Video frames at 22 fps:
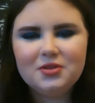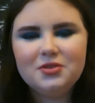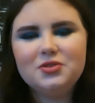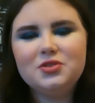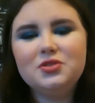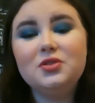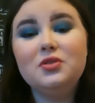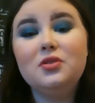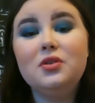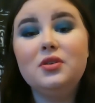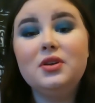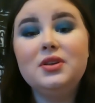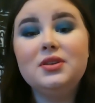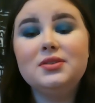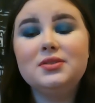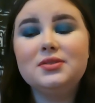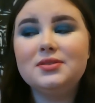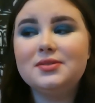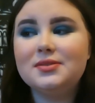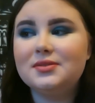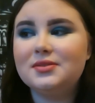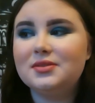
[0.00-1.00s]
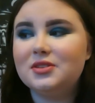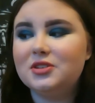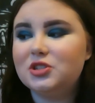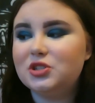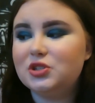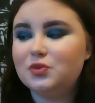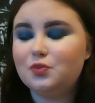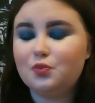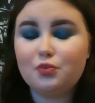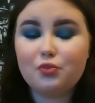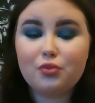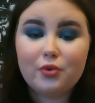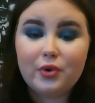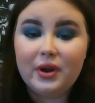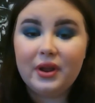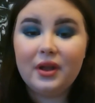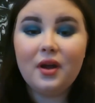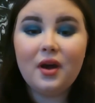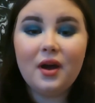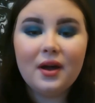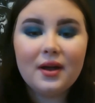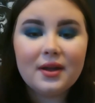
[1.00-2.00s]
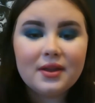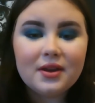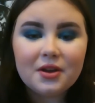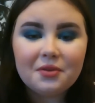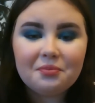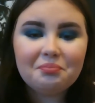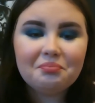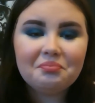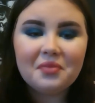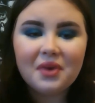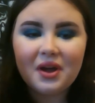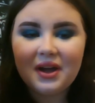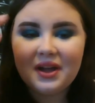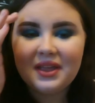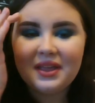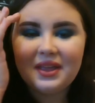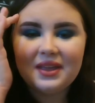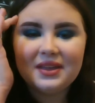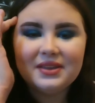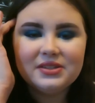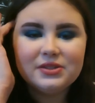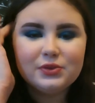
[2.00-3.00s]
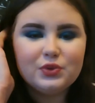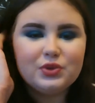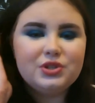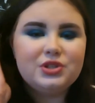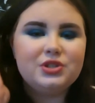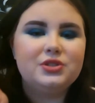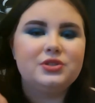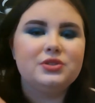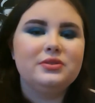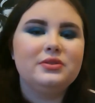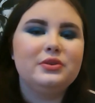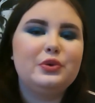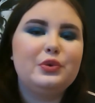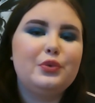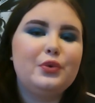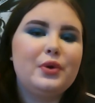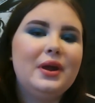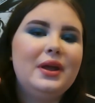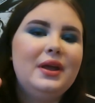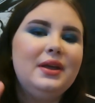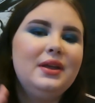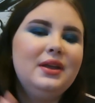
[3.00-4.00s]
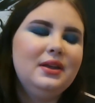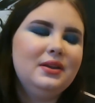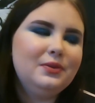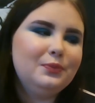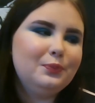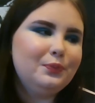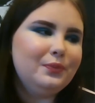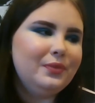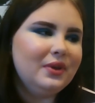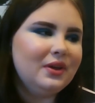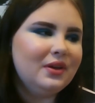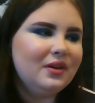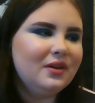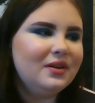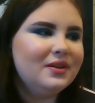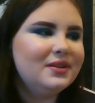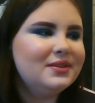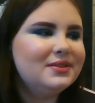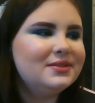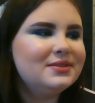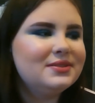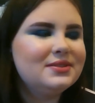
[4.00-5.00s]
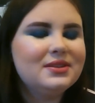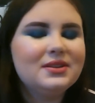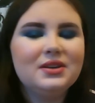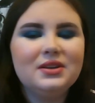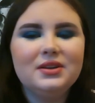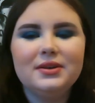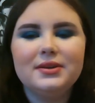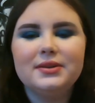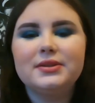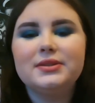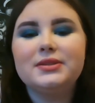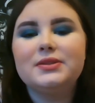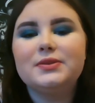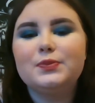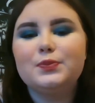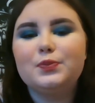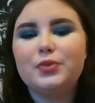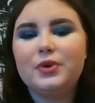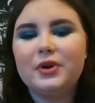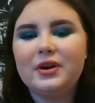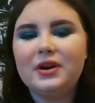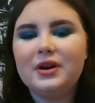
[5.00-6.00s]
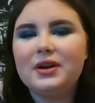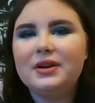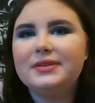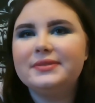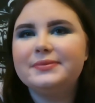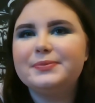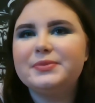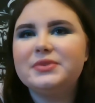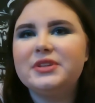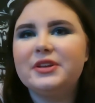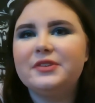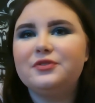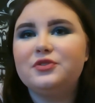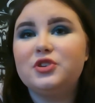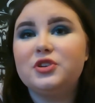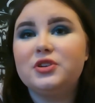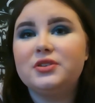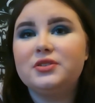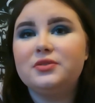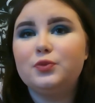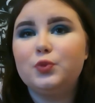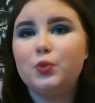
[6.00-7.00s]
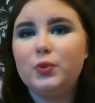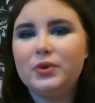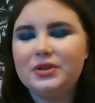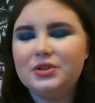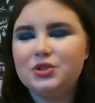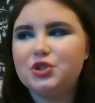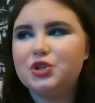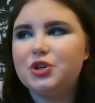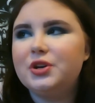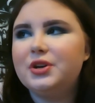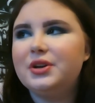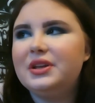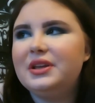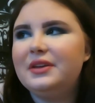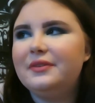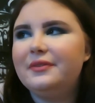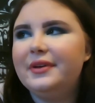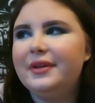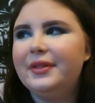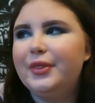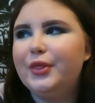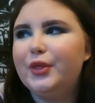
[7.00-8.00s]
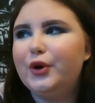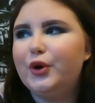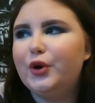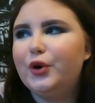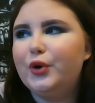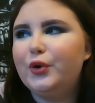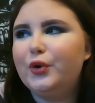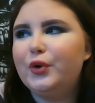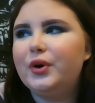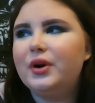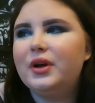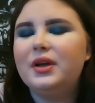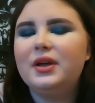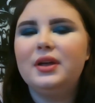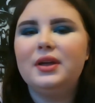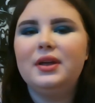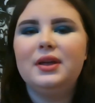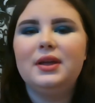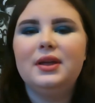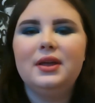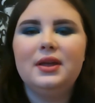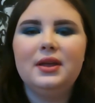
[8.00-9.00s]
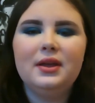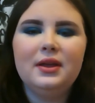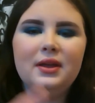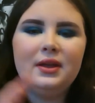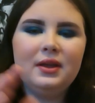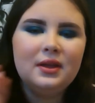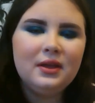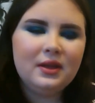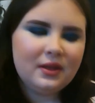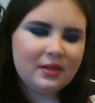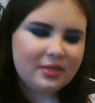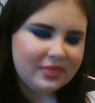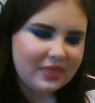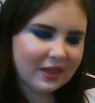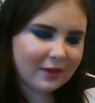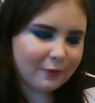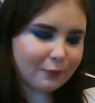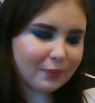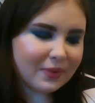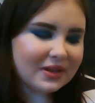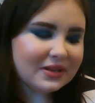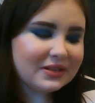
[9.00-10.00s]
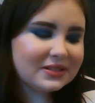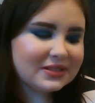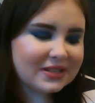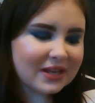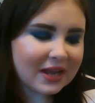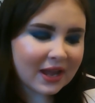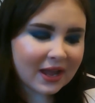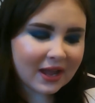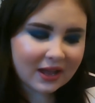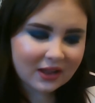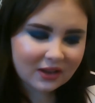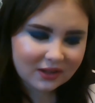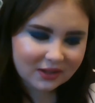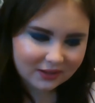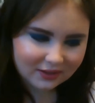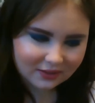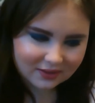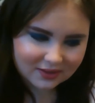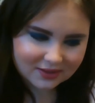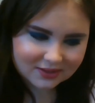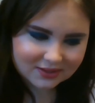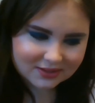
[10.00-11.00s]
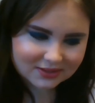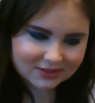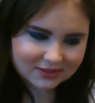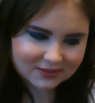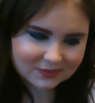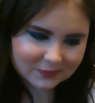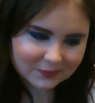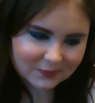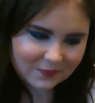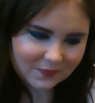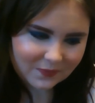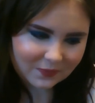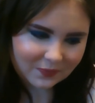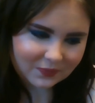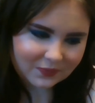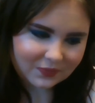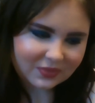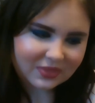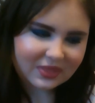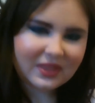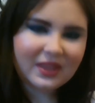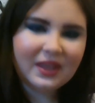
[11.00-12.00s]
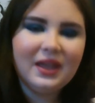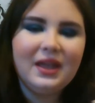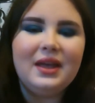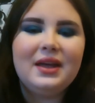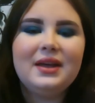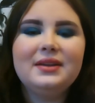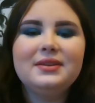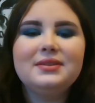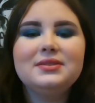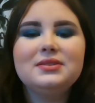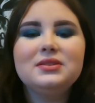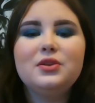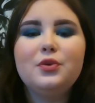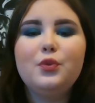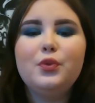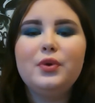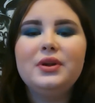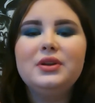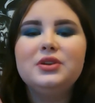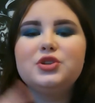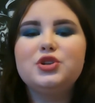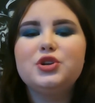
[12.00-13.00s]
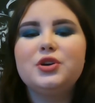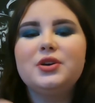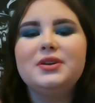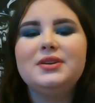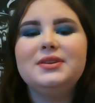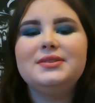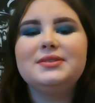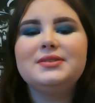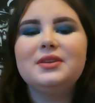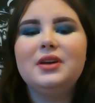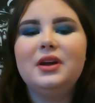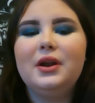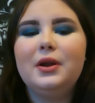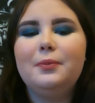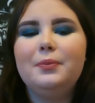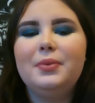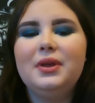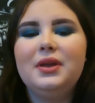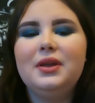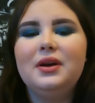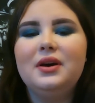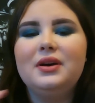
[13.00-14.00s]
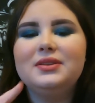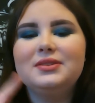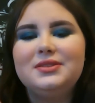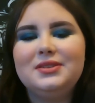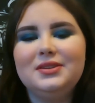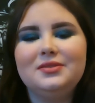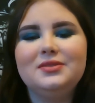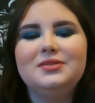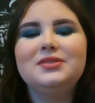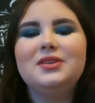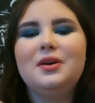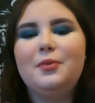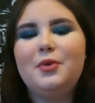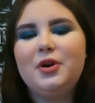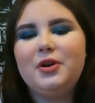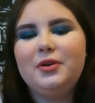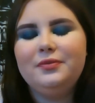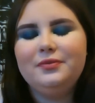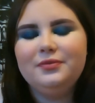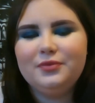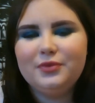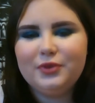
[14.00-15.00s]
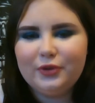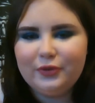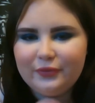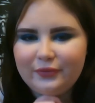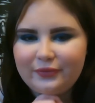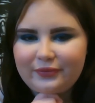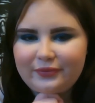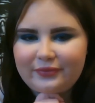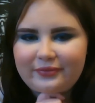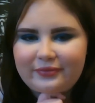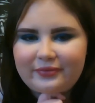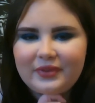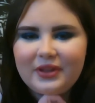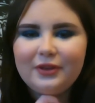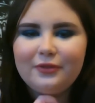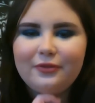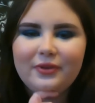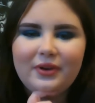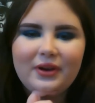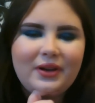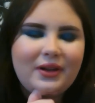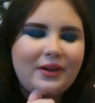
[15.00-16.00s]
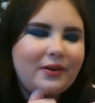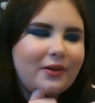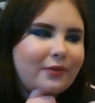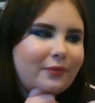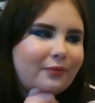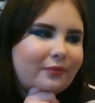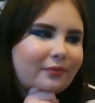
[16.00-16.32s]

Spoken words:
So it's a spring item, I guess, which is great because spring comes after winter, even though they've been telling us that the winter is gonna be until summer, so in Finland.